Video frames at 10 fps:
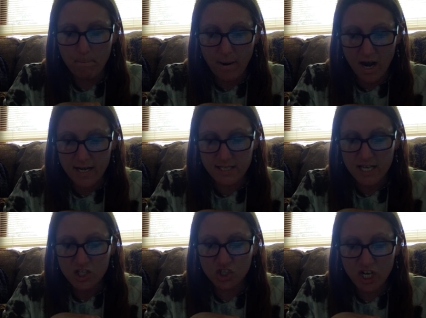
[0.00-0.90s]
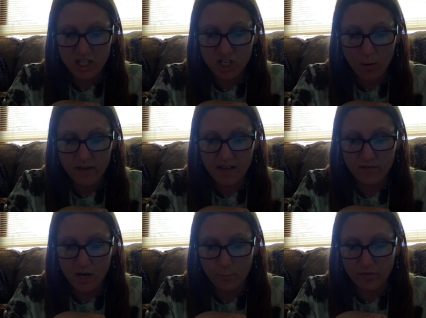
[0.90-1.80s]
but she shall be
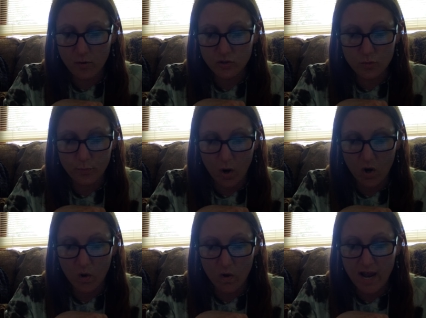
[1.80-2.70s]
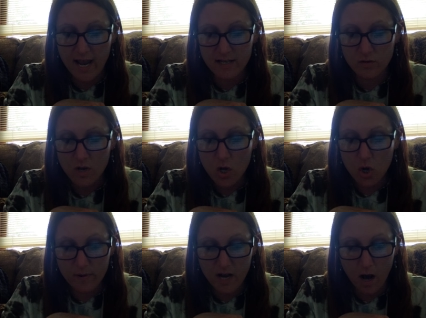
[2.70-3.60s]
given up with those who brought her and
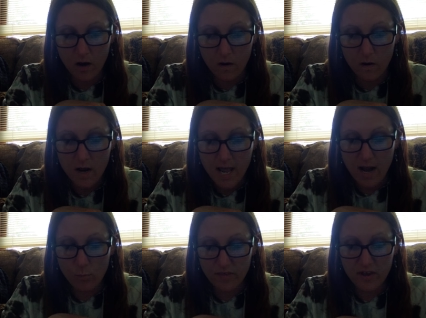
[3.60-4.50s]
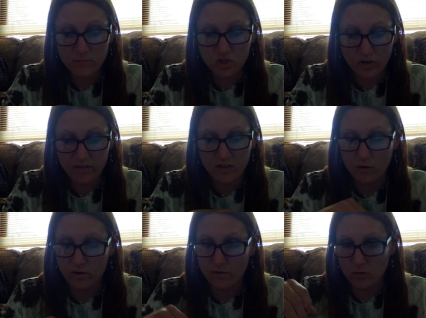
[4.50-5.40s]
who begot her, and with him strengthen
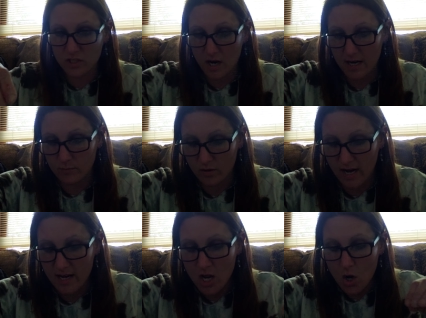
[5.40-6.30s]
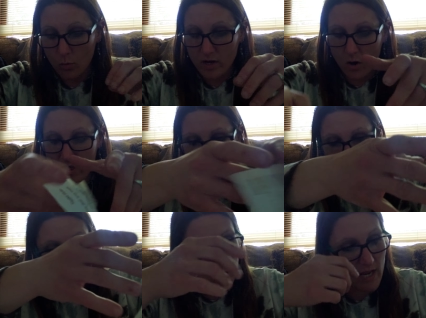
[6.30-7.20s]
her in those times. Okay, we know that
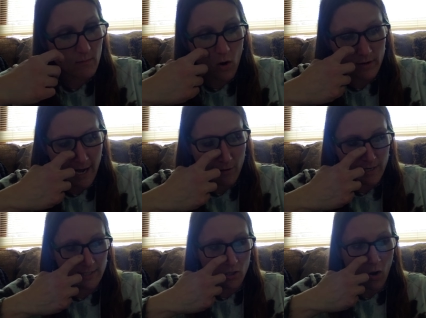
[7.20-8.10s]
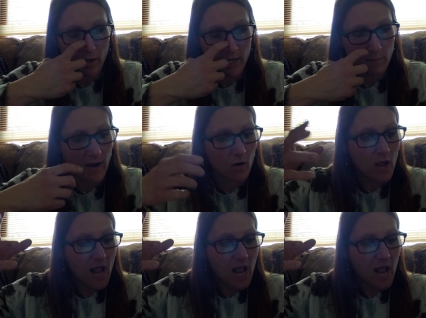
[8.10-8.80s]
you keep going down. It's talking about